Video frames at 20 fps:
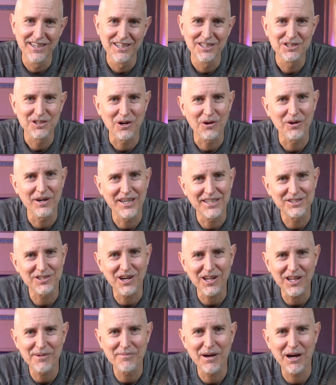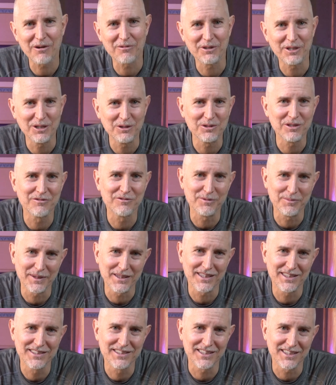So it's all about reunion for me
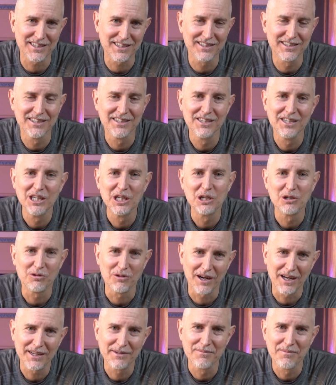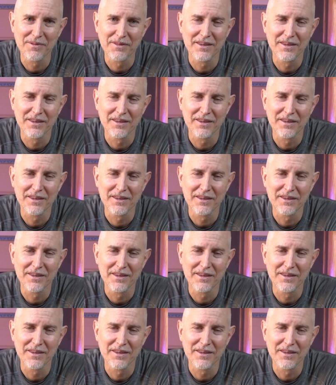this year, right?